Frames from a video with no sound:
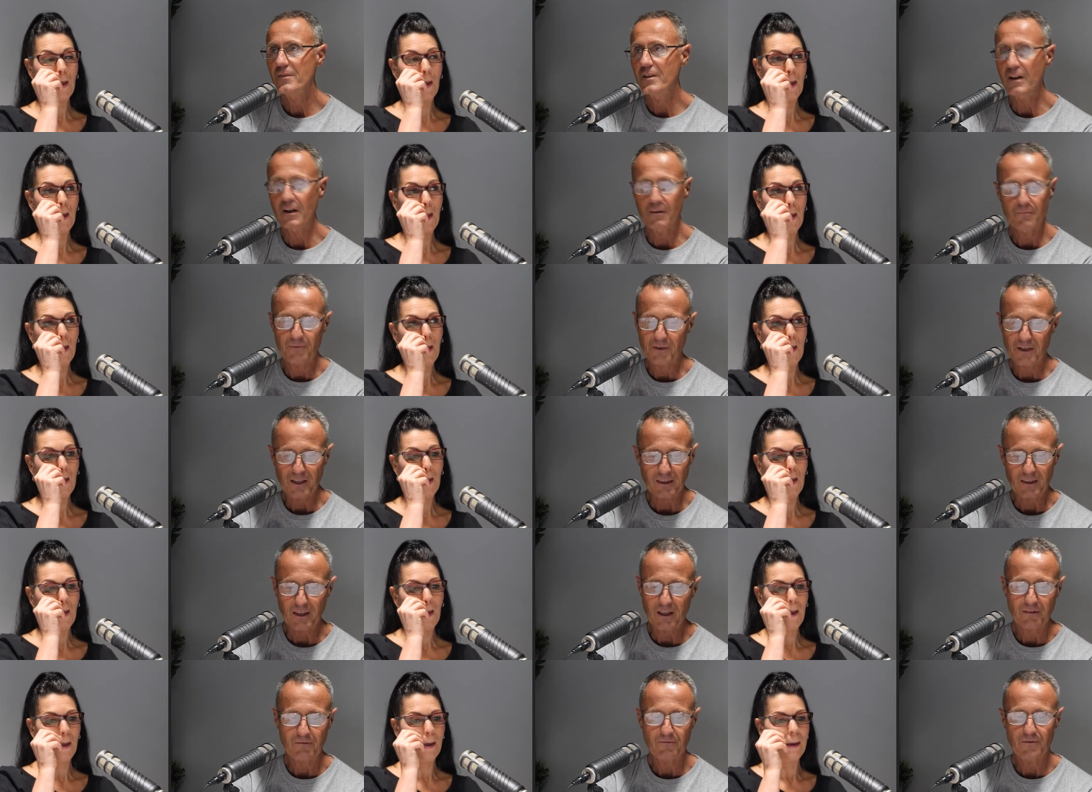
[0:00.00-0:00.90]
Speaker 1: You know,
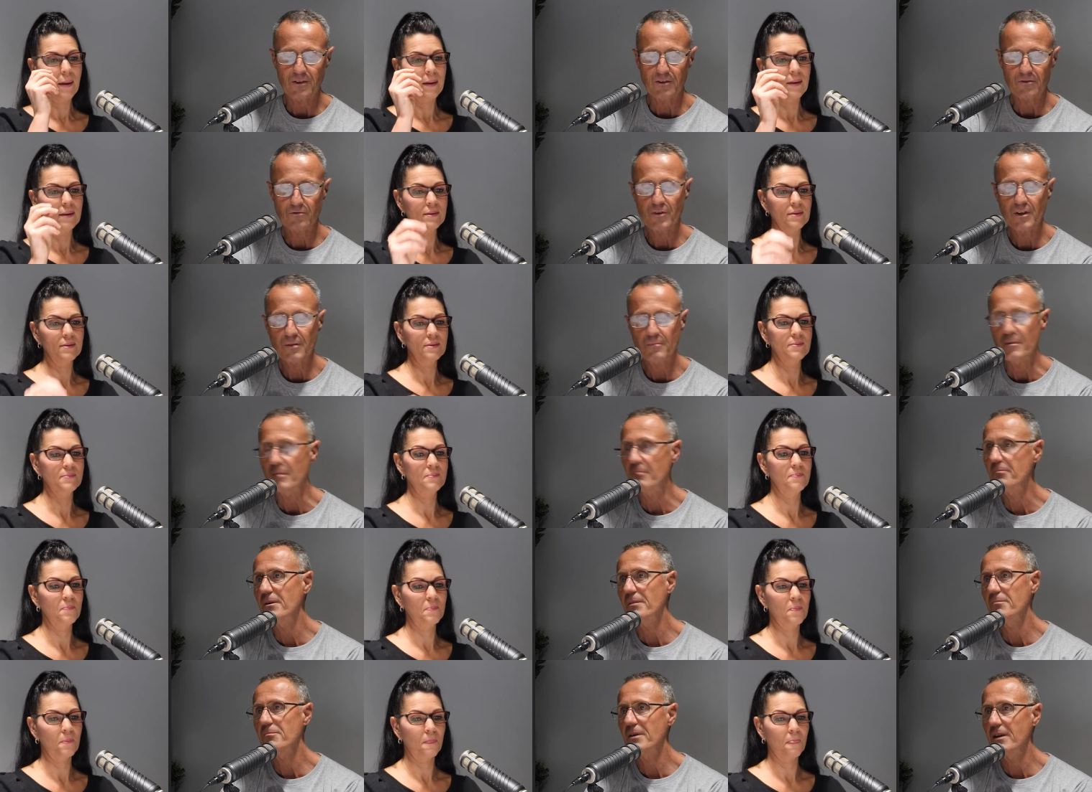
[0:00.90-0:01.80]
get that for the
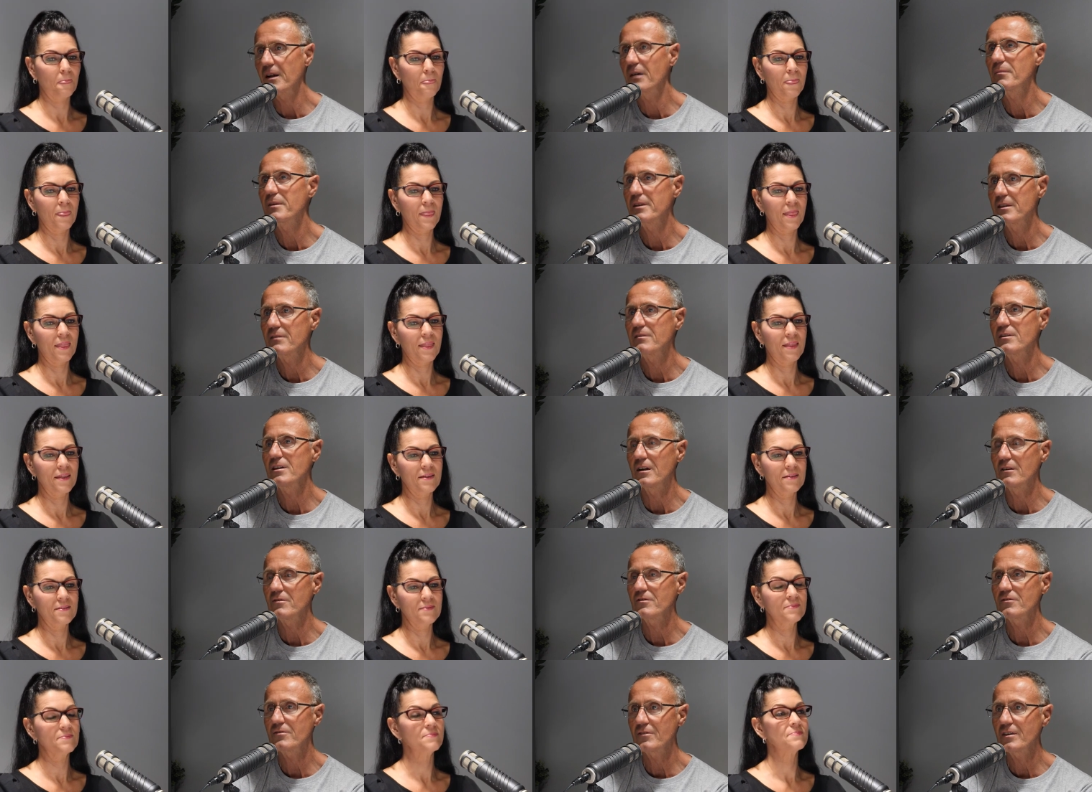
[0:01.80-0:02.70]
treatment, but but I mean, you
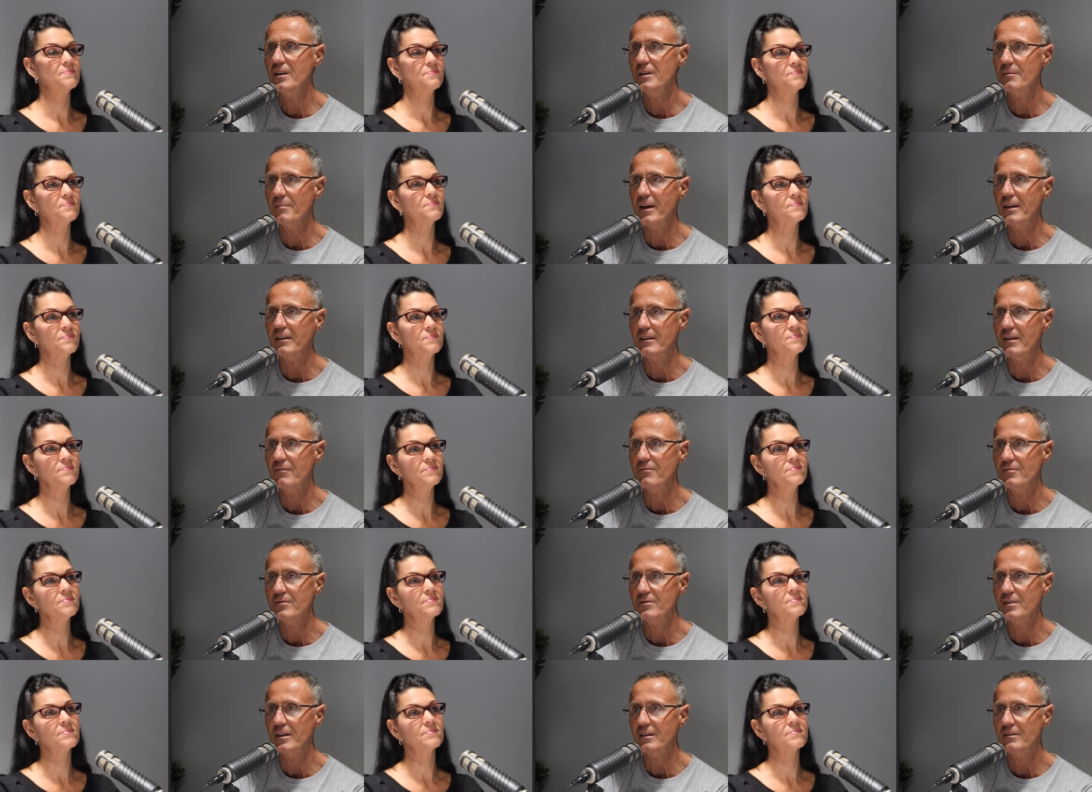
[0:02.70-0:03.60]
know, just think about that mm.
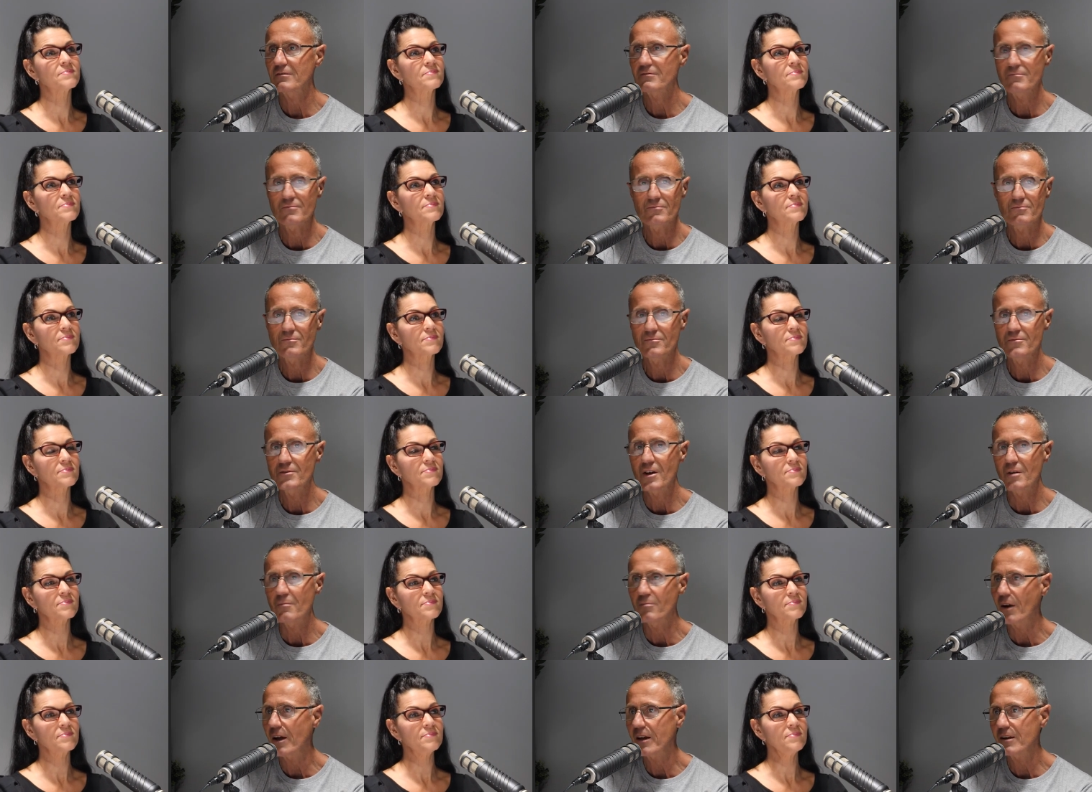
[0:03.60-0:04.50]
for a mm. sec.
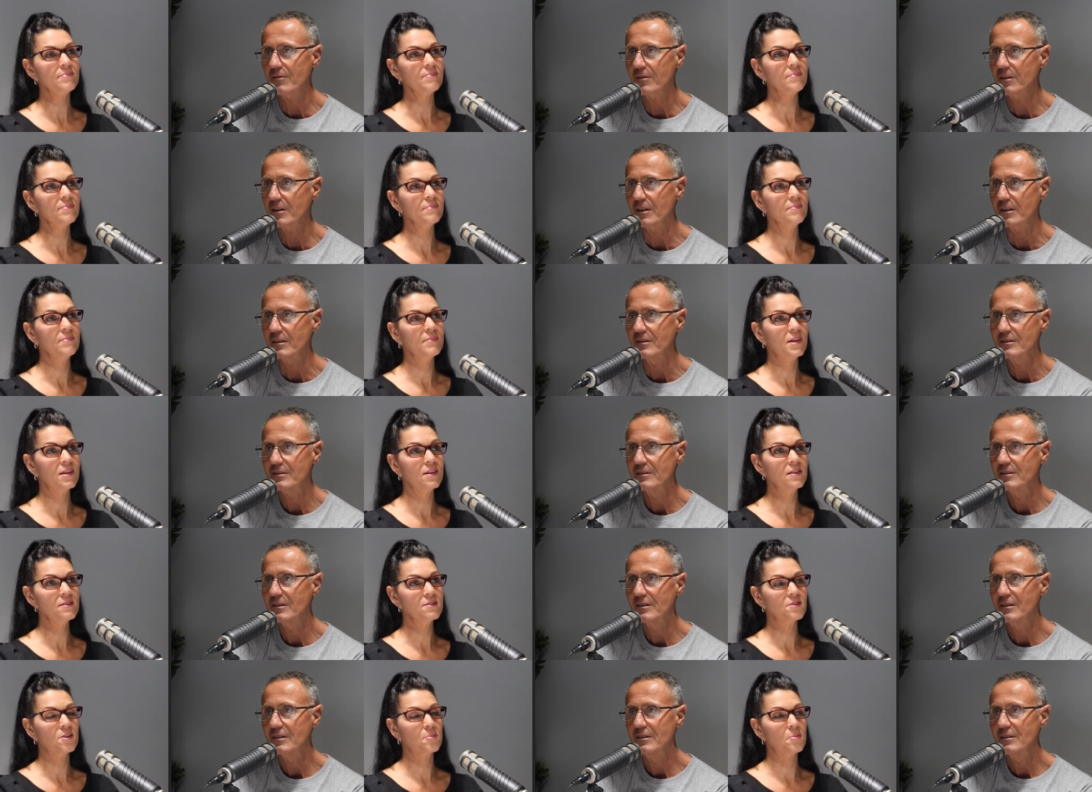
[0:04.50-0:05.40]
no brainer, isn't it?
Speaker 2: It
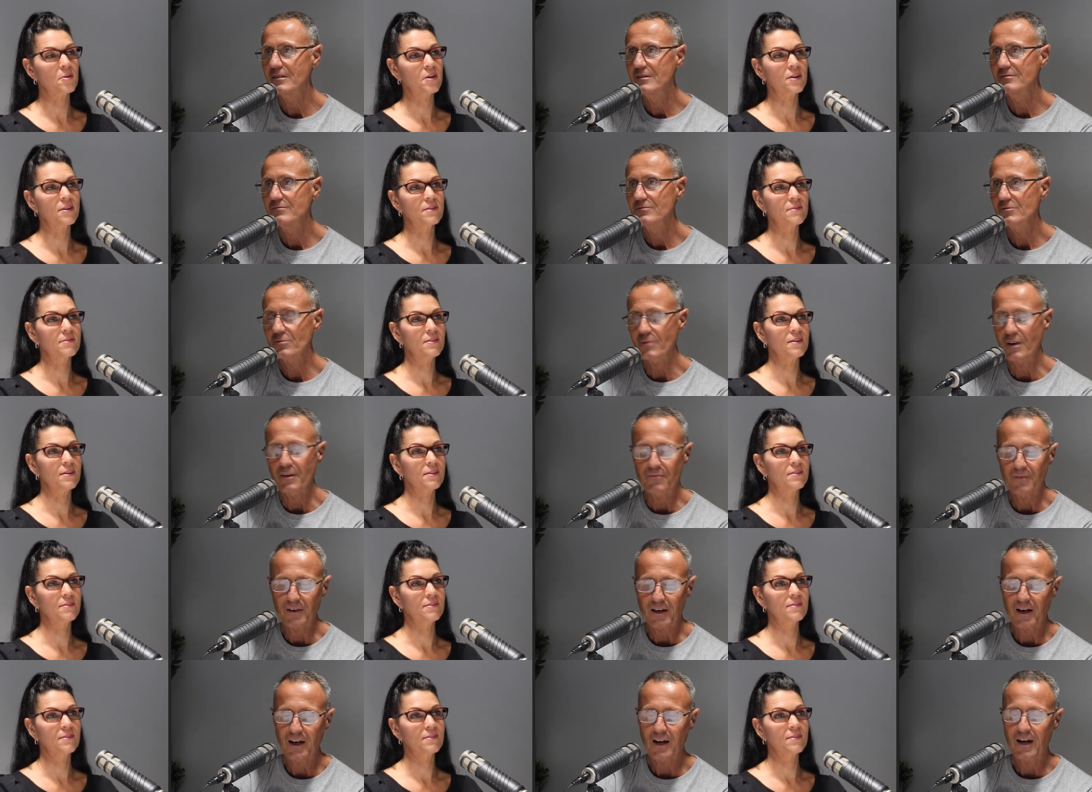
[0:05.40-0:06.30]
is a no brainer.
Speaker 1: Great
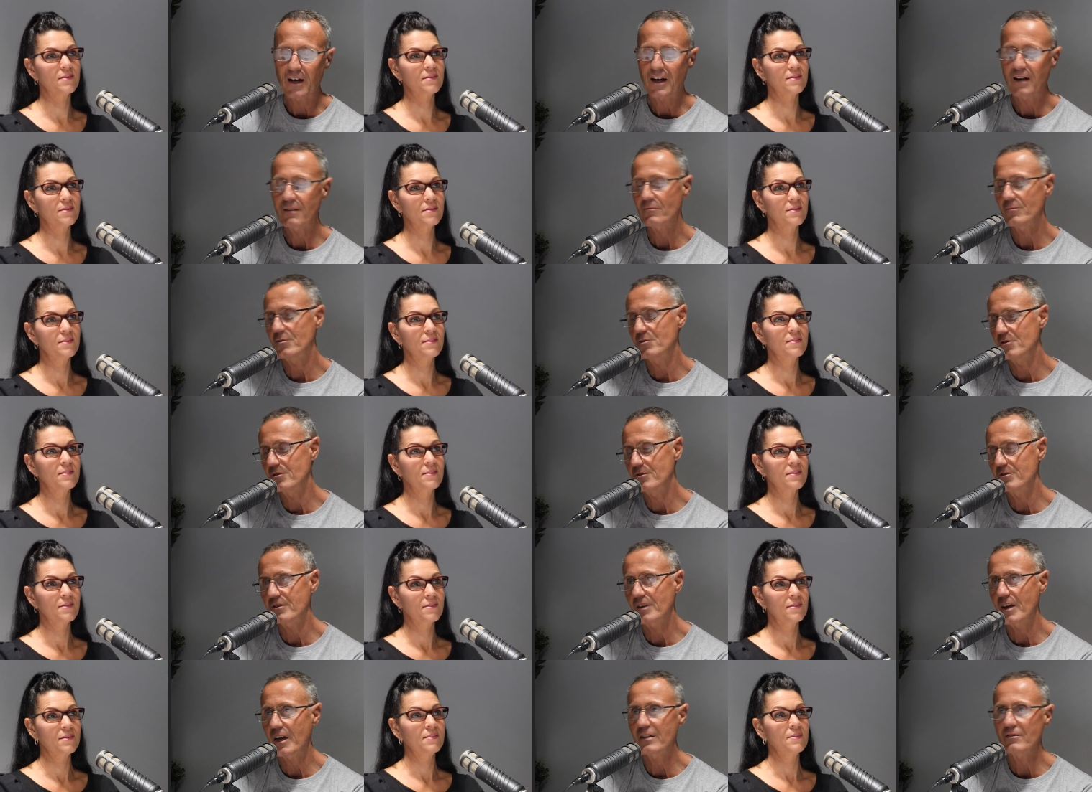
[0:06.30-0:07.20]
for your heart,
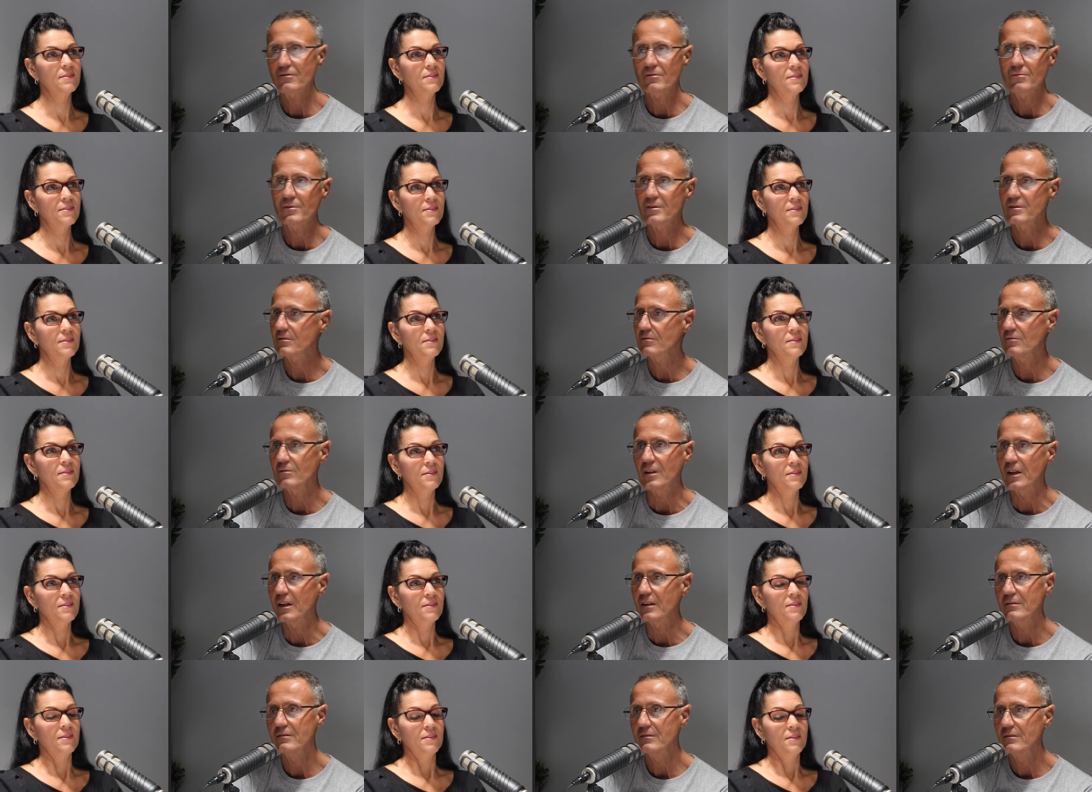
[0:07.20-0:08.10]
reduce cancer risk, all
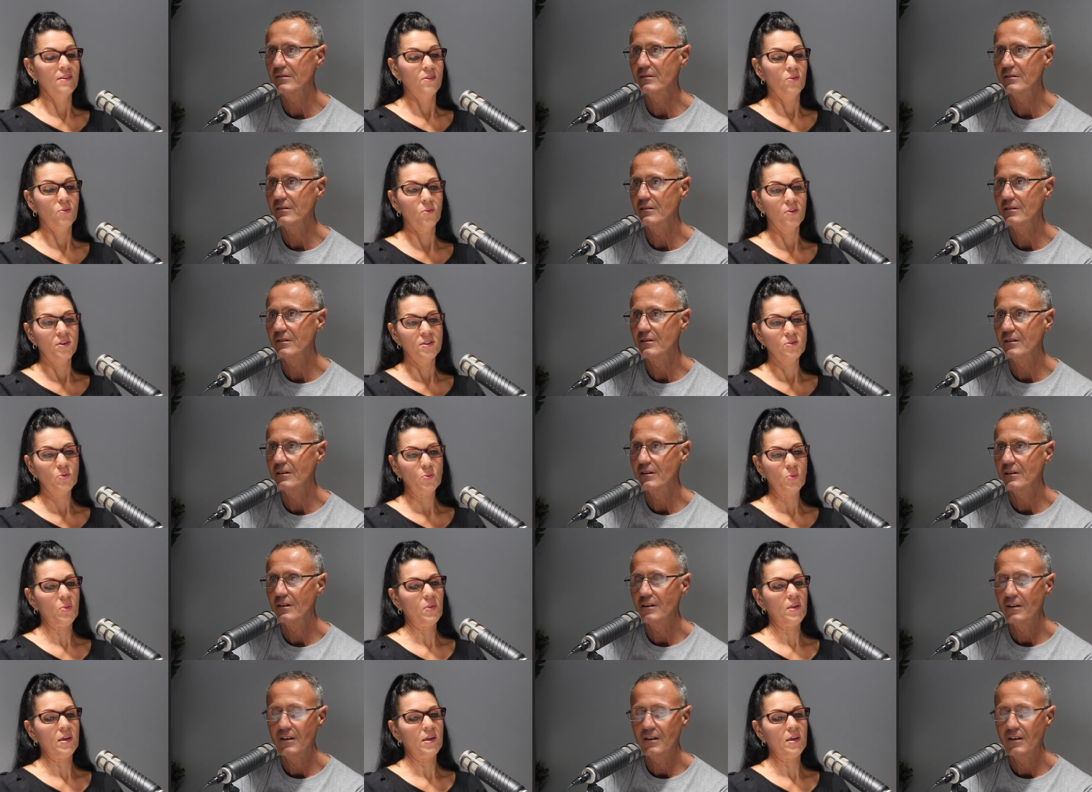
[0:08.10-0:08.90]
that.
Speaker 2: All those good